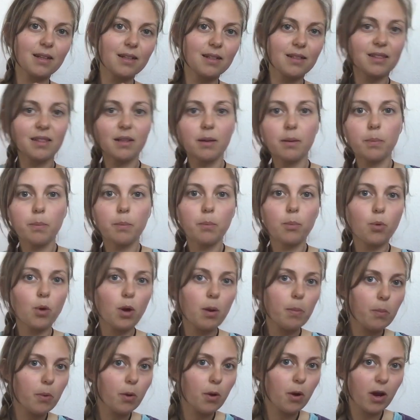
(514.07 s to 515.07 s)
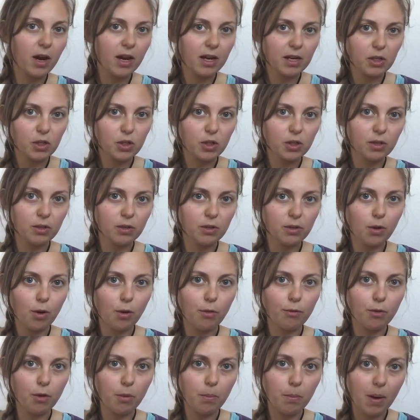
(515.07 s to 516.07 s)
the preparation
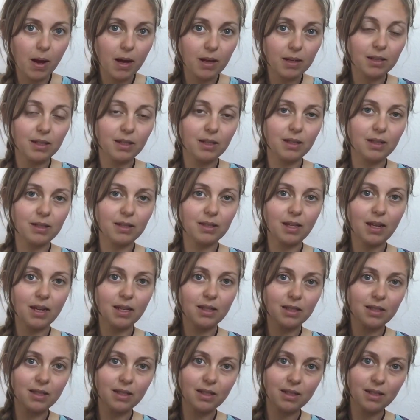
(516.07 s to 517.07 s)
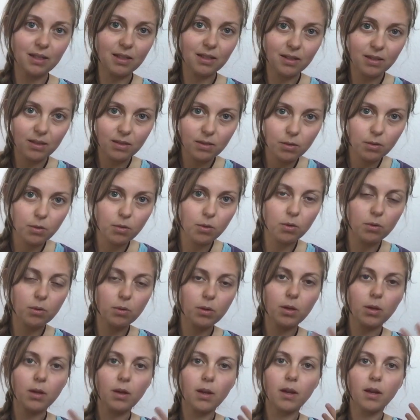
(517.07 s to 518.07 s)
of your body that it
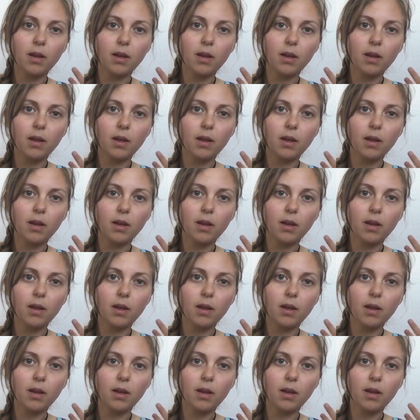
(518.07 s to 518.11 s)
could